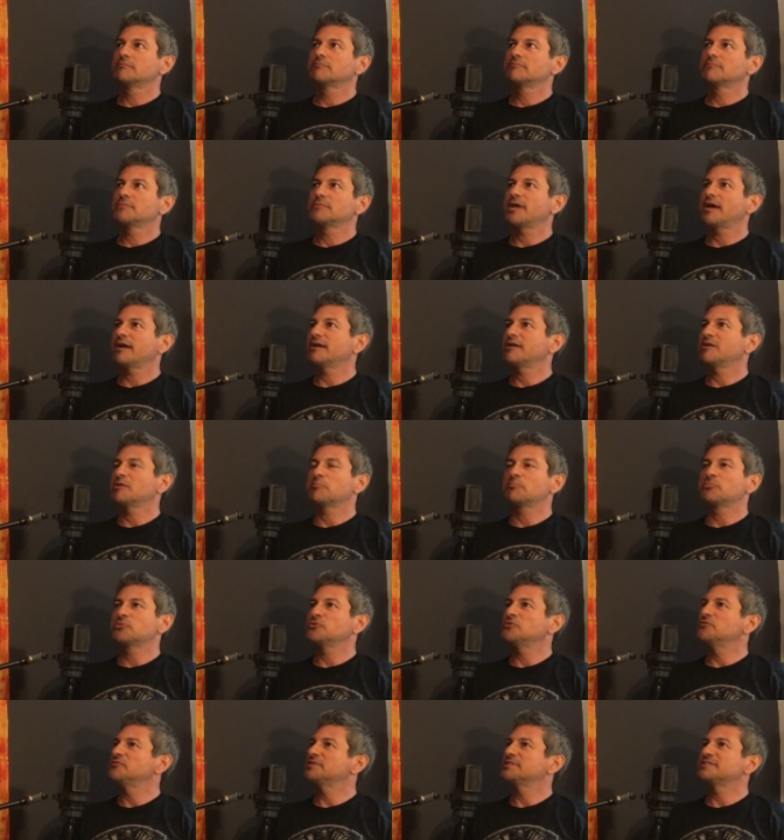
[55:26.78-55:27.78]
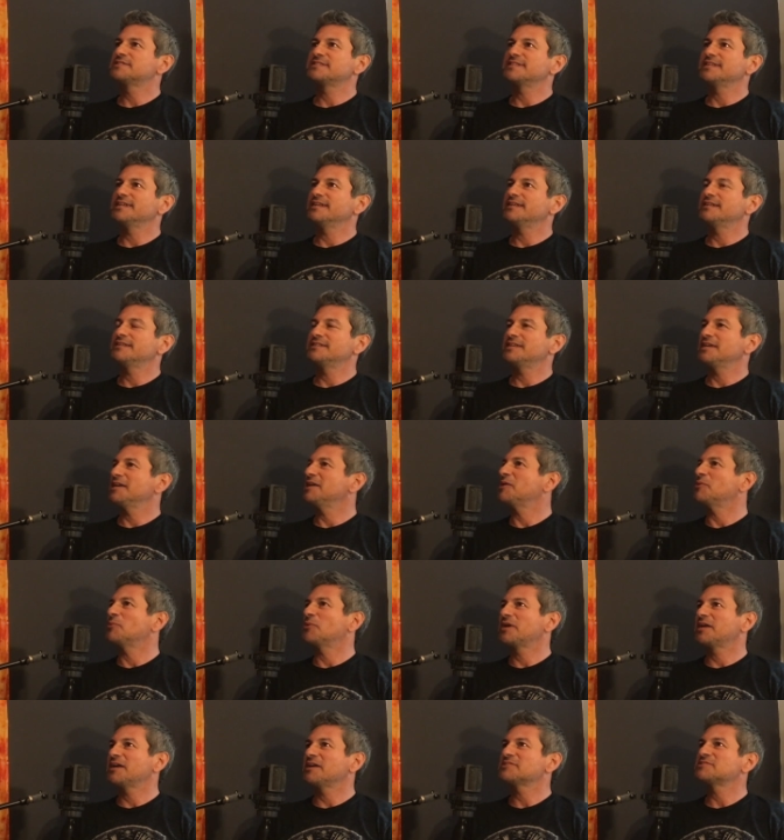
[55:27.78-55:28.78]
Not here to prove this to
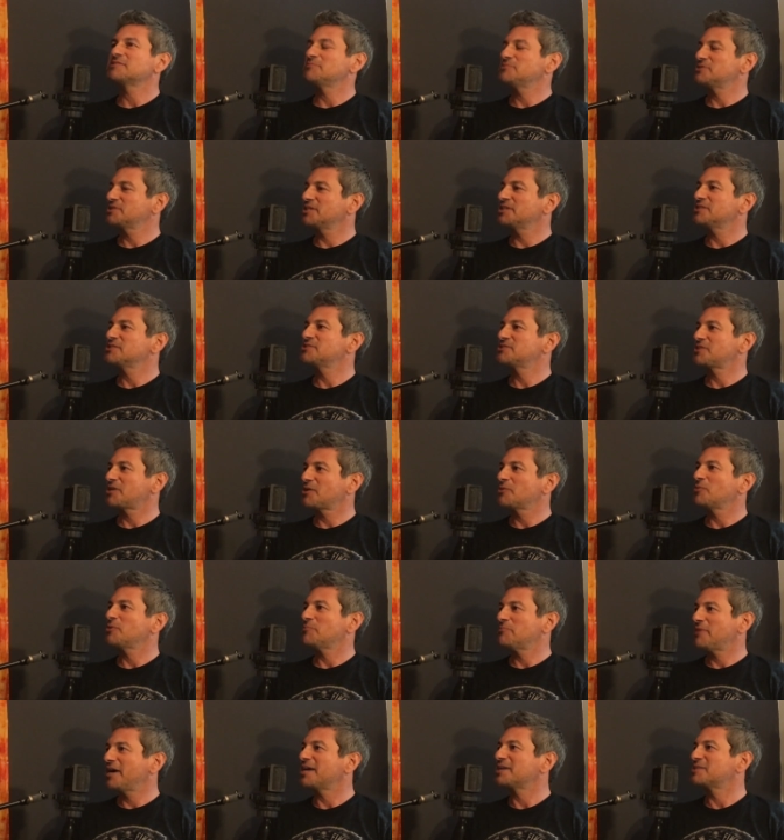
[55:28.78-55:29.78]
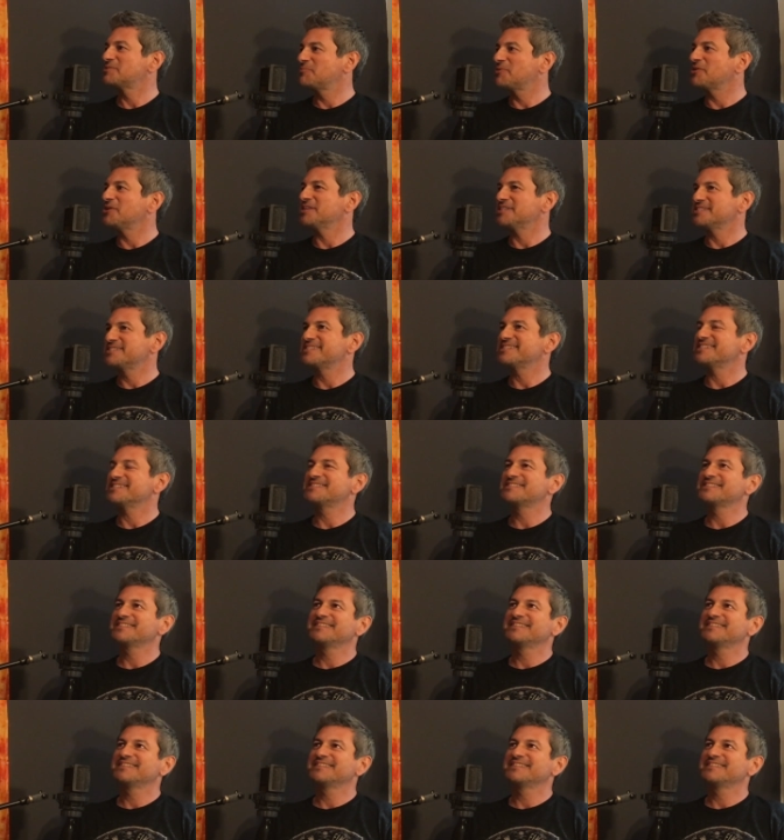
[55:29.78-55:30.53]
anyone else. I'm just going to share what my experience is.